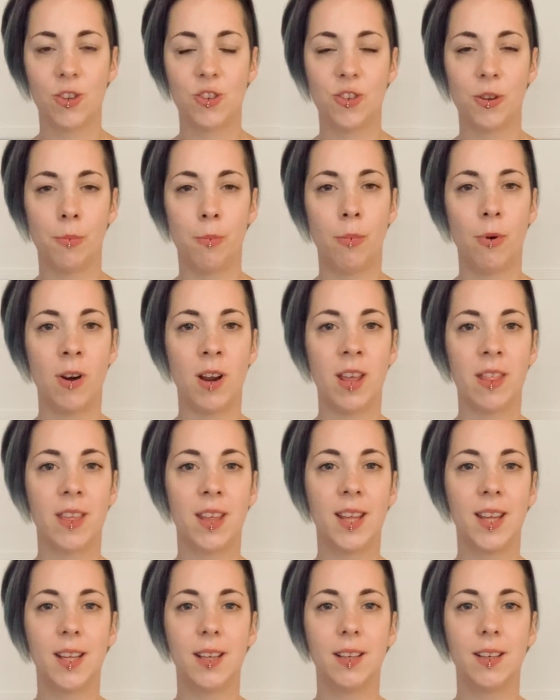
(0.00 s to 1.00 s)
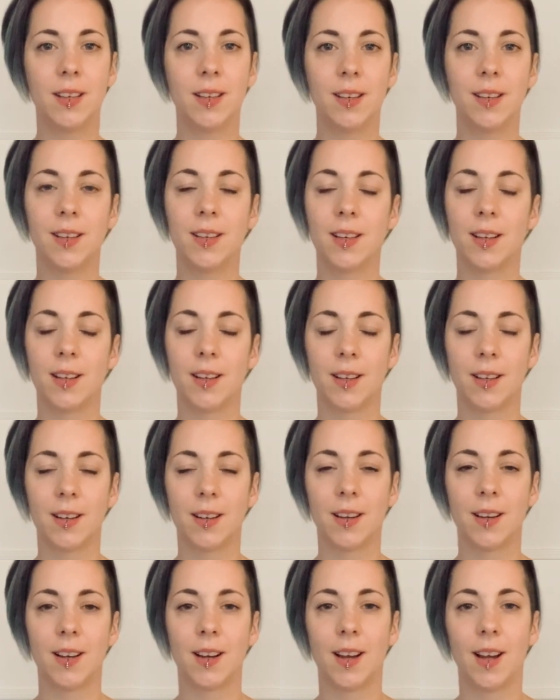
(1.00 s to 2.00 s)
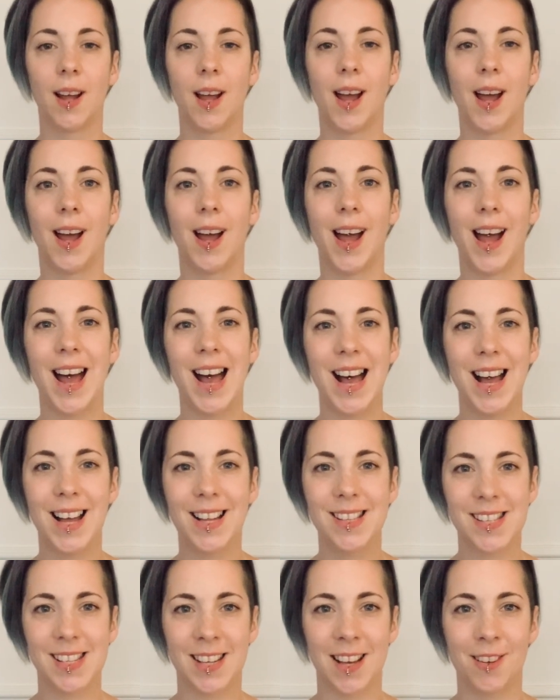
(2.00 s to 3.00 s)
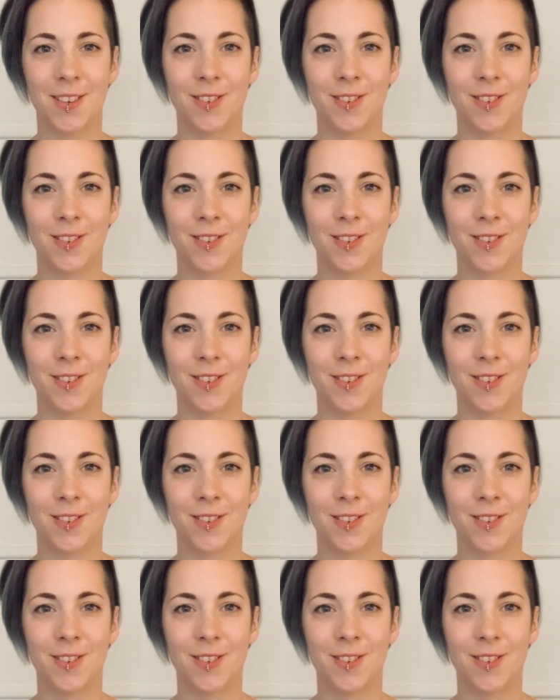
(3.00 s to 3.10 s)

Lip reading: So breathe in and out,